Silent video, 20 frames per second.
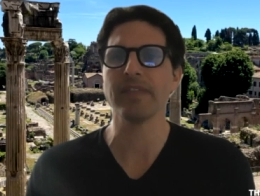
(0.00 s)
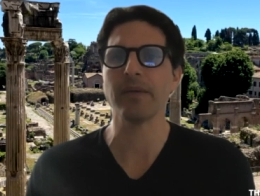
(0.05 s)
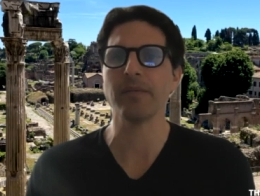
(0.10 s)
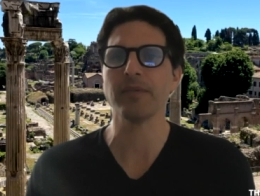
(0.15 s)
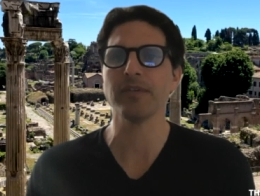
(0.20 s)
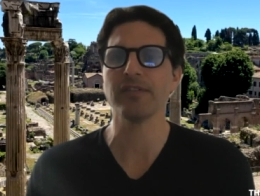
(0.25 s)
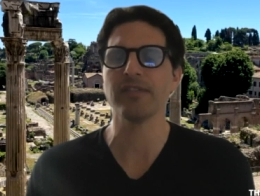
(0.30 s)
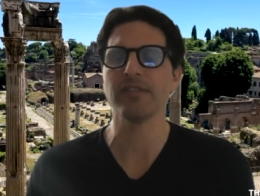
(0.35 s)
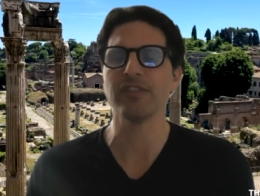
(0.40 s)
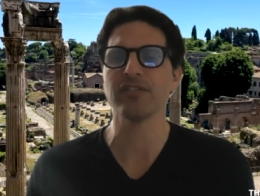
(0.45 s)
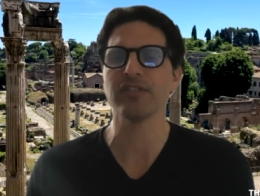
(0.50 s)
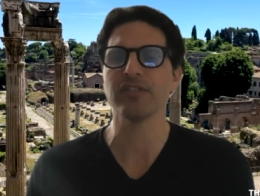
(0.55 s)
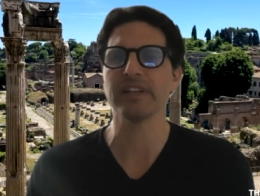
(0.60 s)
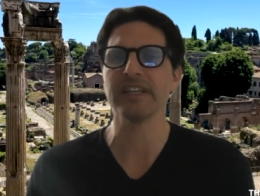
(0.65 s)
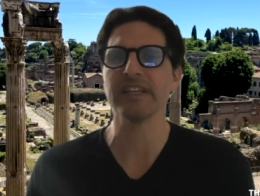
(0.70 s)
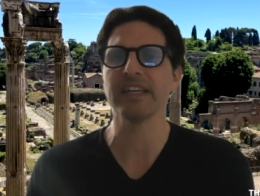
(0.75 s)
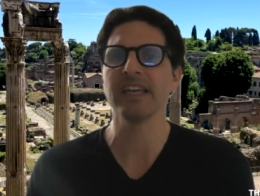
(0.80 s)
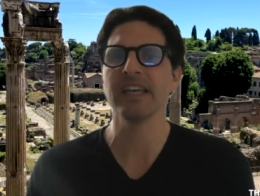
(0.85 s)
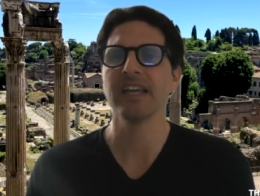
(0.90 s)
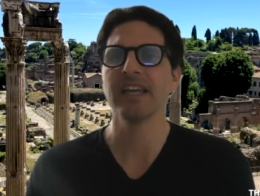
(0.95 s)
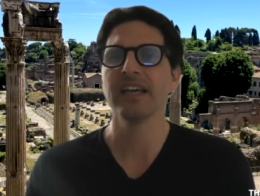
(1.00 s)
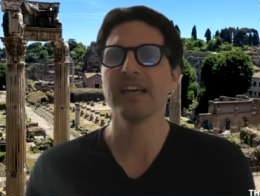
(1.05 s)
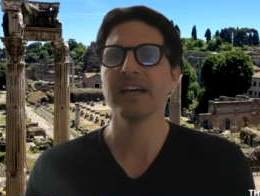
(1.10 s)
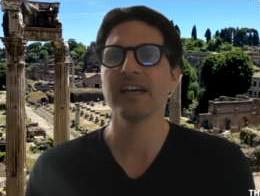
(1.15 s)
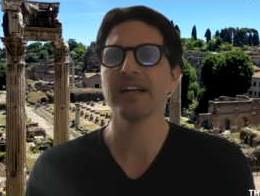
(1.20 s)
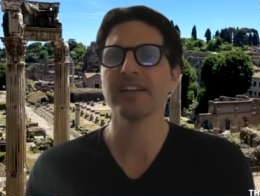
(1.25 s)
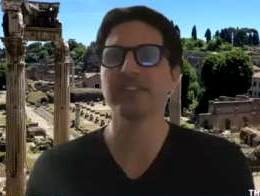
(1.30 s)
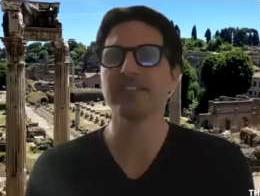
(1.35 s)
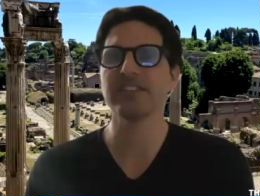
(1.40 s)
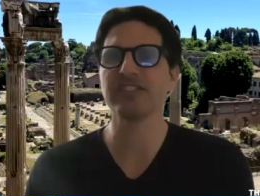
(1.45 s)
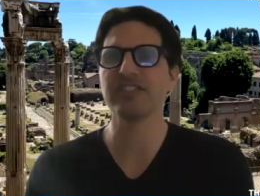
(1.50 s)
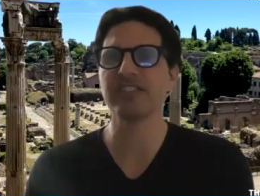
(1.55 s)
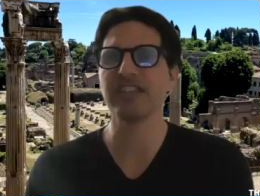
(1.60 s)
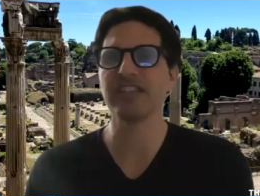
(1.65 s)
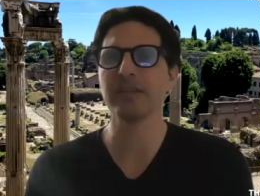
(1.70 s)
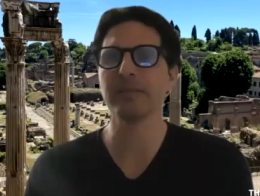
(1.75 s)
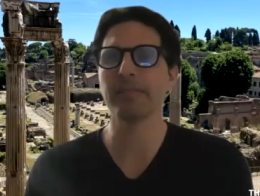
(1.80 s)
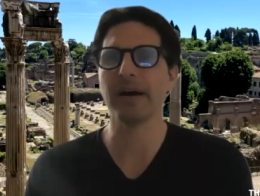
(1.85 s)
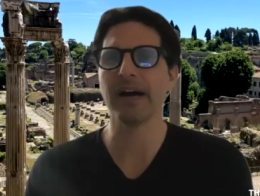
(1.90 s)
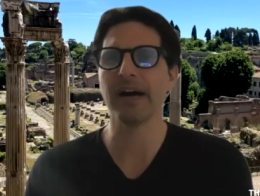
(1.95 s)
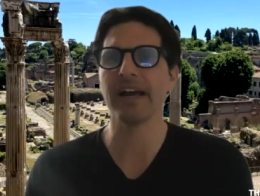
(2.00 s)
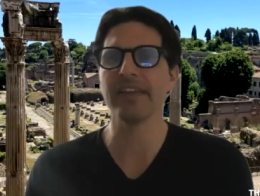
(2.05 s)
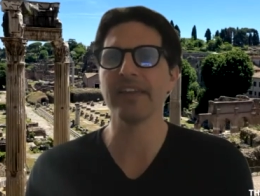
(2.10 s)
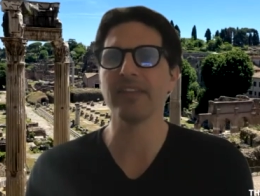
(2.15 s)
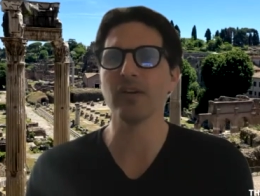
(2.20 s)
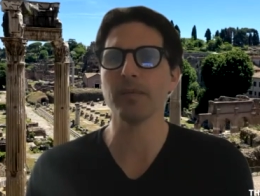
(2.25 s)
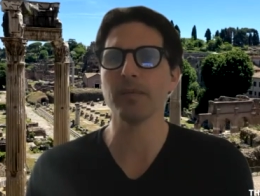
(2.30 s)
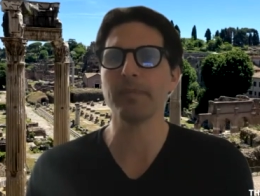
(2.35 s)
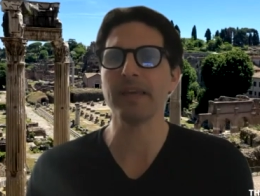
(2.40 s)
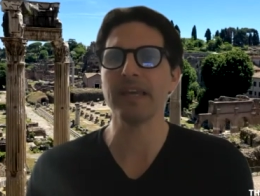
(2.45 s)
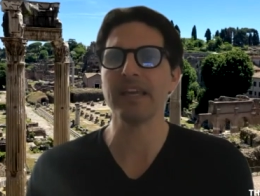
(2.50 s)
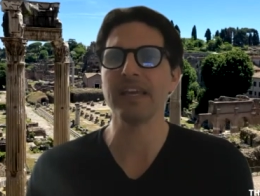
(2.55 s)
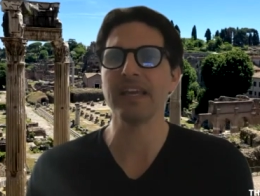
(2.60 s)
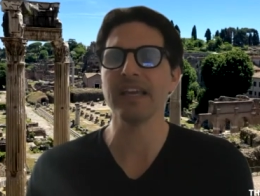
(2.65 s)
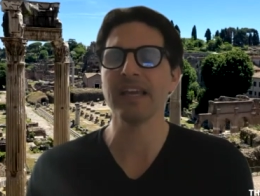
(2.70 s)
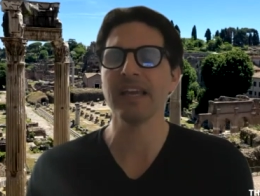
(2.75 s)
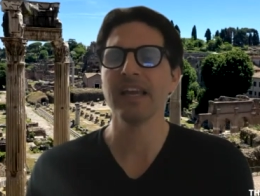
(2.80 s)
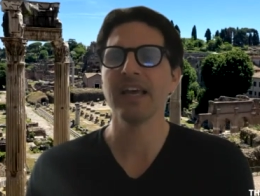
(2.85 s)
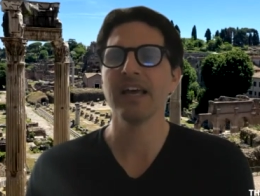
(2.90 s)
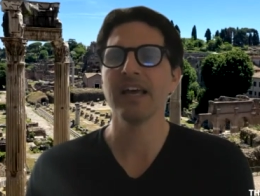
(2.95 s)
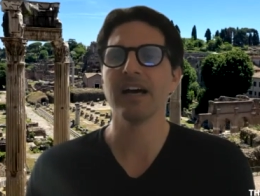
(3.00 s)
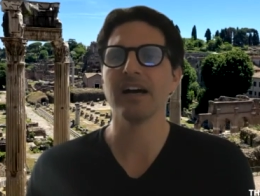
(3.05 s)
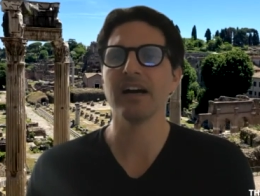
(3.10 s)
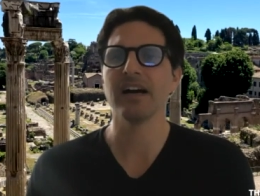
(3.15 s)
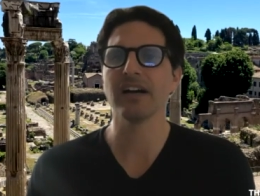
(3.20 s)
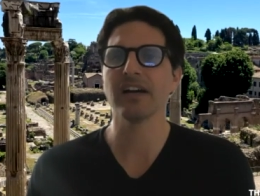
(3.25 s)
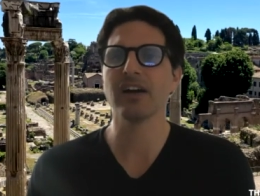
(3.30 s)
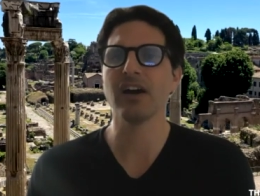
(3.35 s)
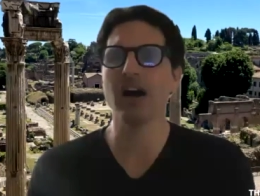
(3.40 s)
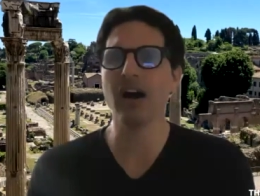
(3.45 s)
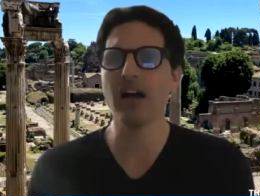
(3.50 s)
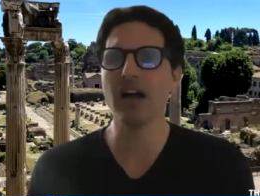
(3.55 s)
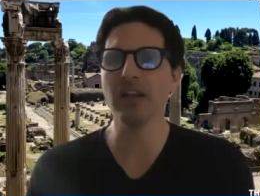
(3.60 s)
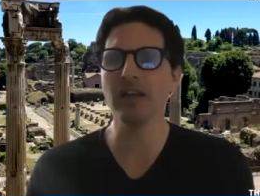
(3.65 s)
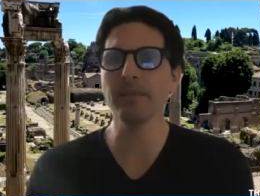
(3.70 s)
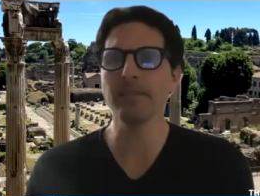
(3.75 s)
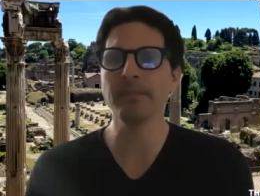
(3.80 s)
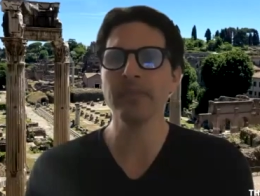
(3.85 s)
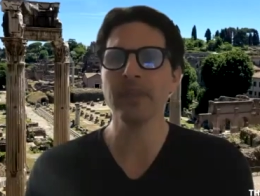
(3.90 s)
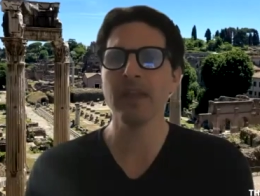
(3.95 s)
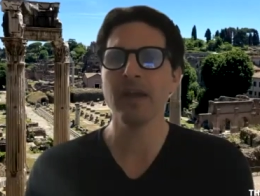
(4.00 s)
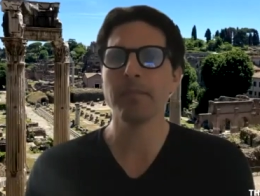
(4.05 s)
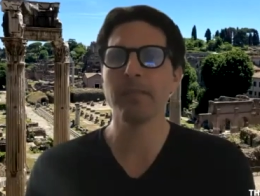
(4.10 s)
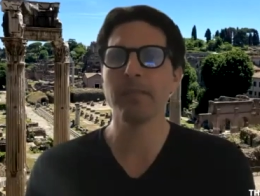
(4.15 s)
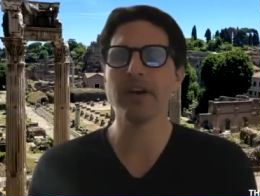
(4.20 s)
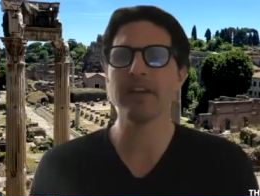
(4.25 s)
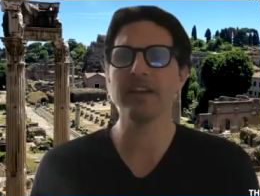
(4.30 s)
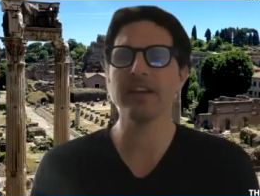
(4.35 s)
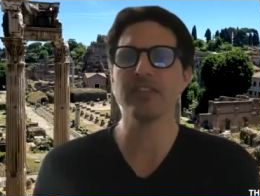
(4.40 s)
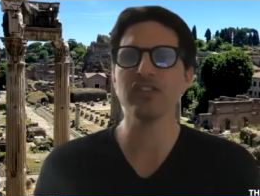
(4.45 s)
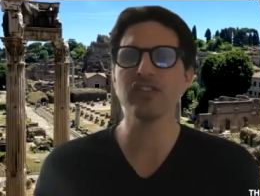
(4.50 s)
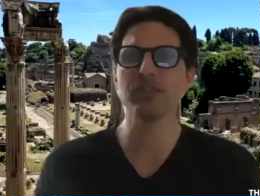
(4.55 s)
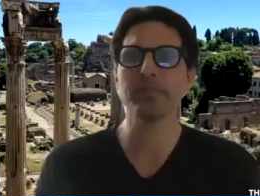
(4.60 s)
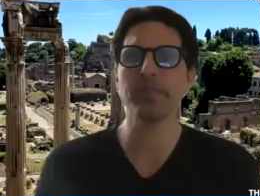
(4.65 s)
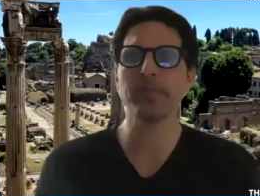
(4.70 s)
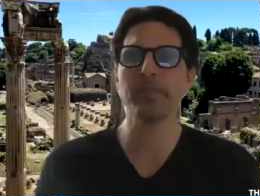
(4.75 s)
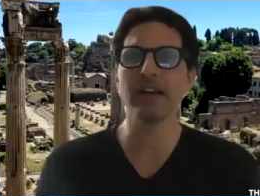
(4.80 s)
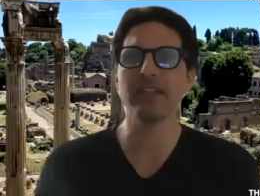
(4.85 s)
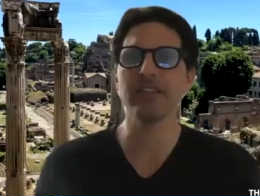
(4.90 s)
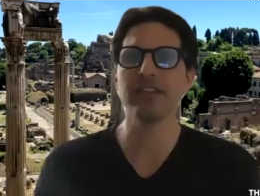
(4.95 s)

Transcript: That was eventually succeeded by there being a column marking the spot,